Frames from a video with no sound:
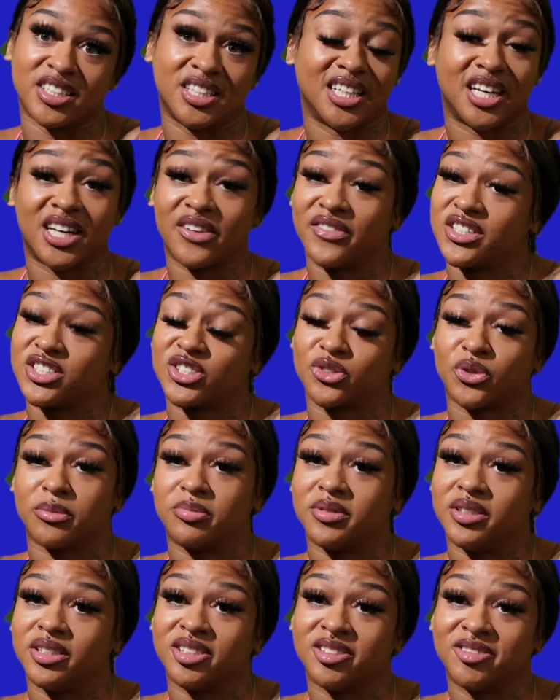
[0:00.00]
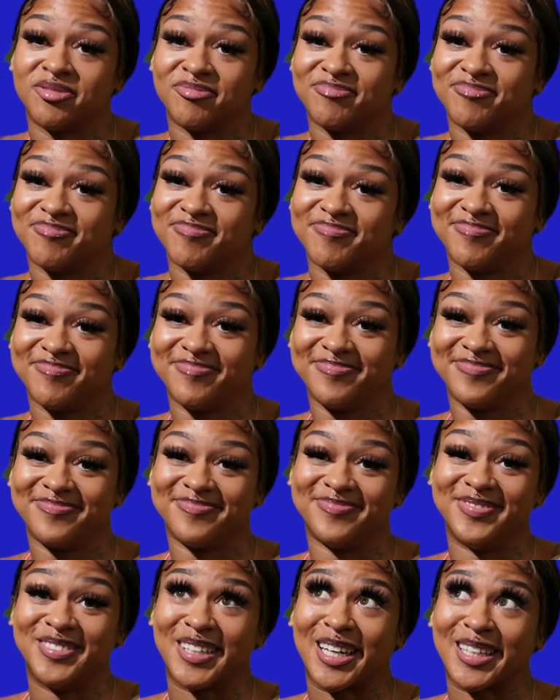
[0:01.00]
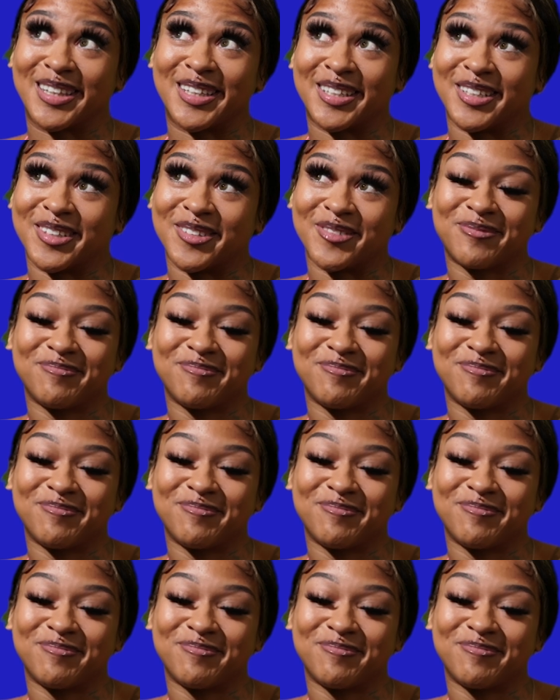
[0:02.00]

None of it's scripted. Nothing.